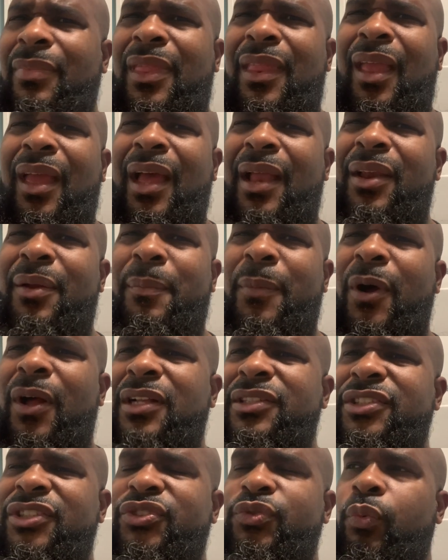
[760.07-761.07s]
and the
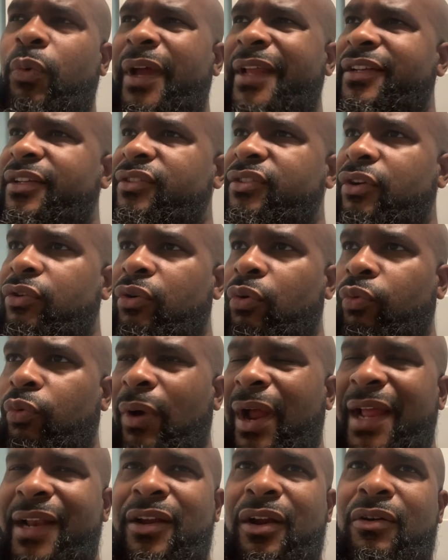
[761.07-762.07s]
ball just went
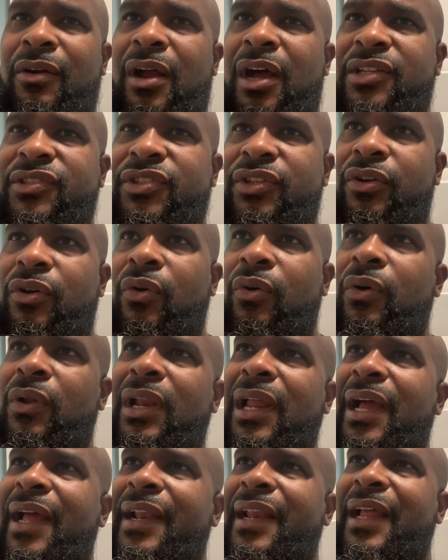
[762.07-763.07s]
right across the goal
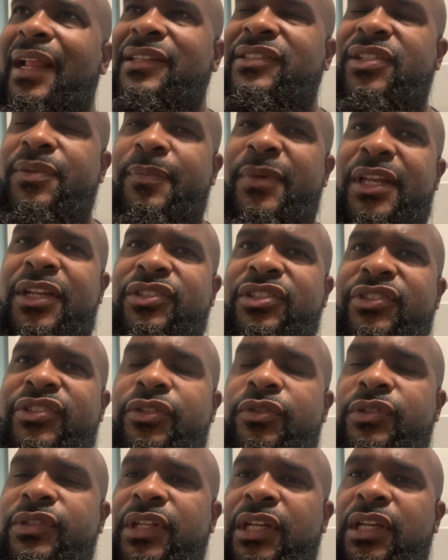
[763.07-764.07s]
line, and to me it just
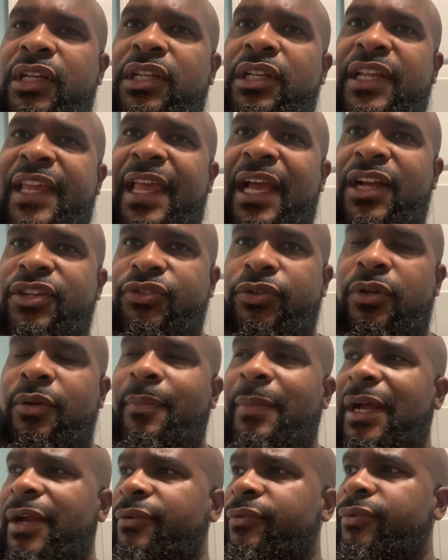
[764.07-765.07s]
looked a little casual
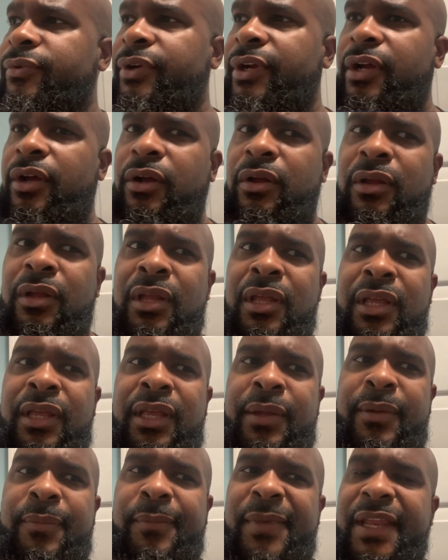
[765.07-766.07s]
by Rudiger.
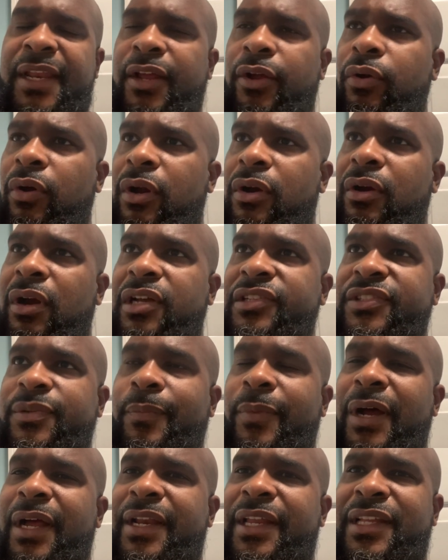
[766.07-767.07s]
Made it go across the
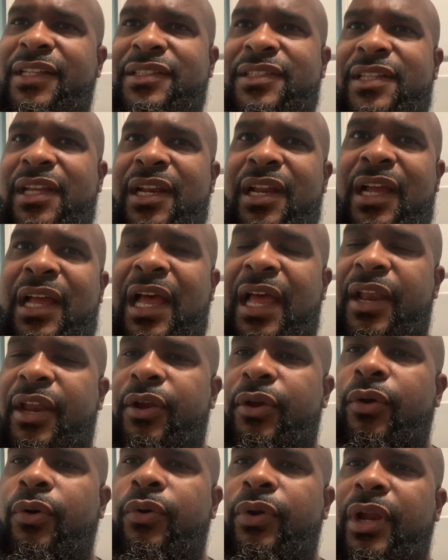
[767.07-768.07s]
body instead of kind
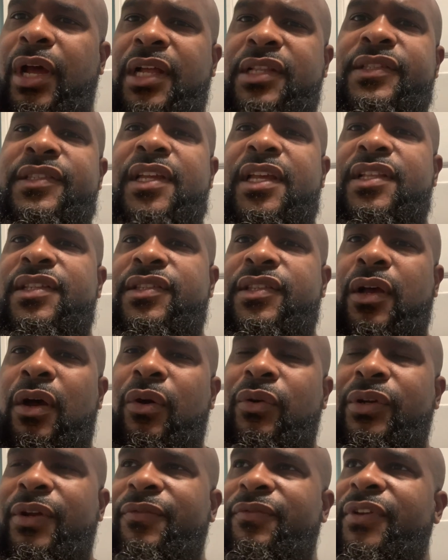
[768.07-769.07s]
of no nonsense
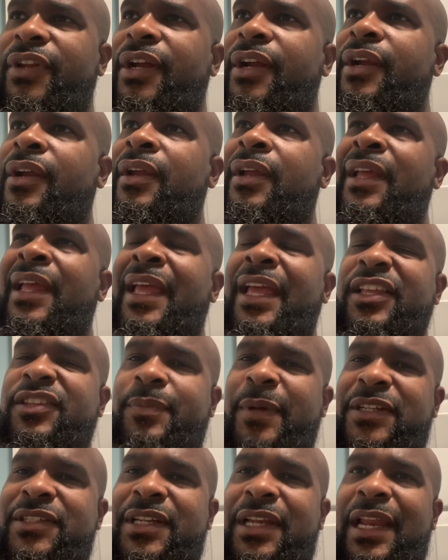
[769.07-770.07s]
out of there,
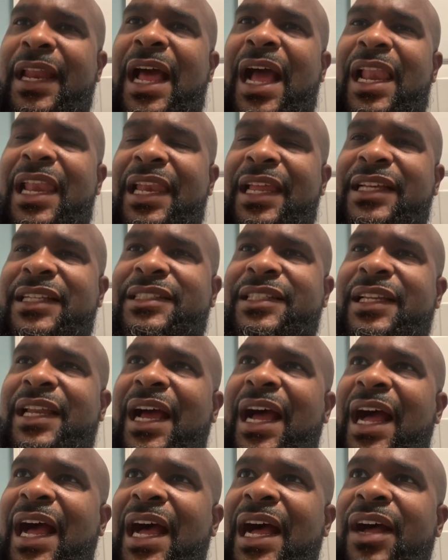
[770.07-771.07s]
especially that late in the
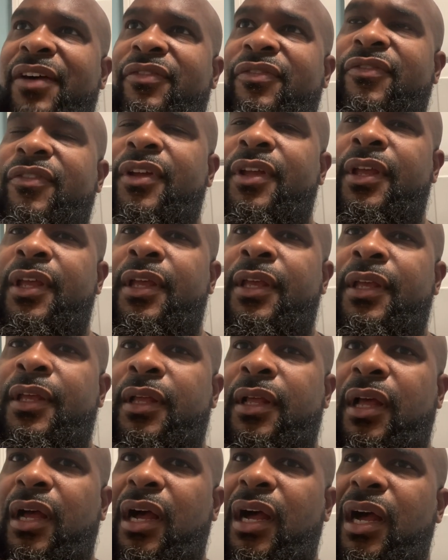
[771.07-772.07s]
half.
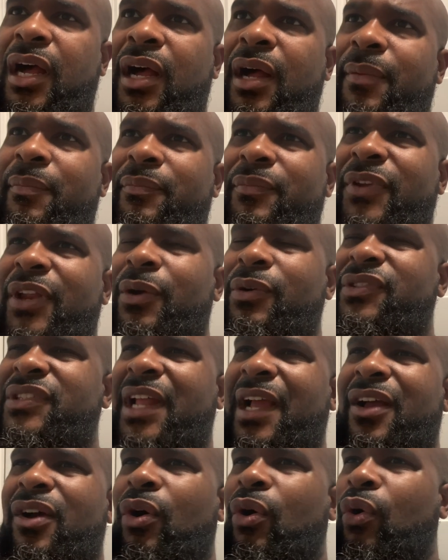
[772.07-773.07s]
There was
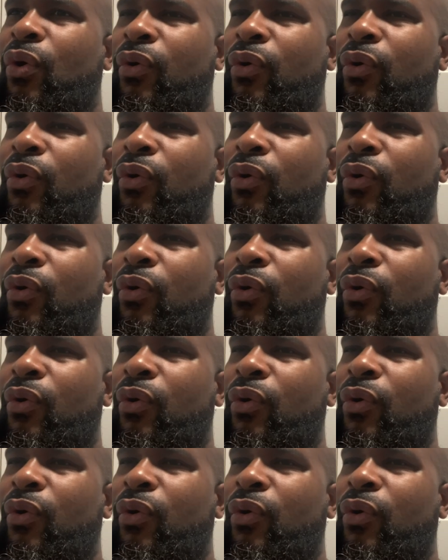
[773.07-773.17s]
like an